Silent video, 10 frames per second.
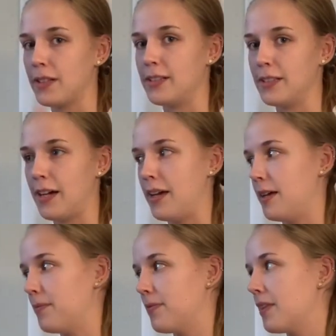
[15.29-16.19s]
least I
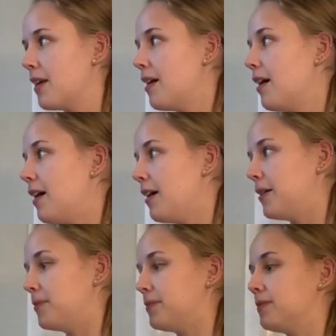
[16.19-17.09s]

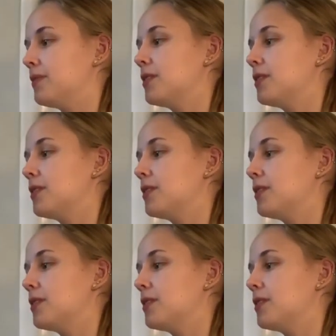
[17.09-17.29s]
am.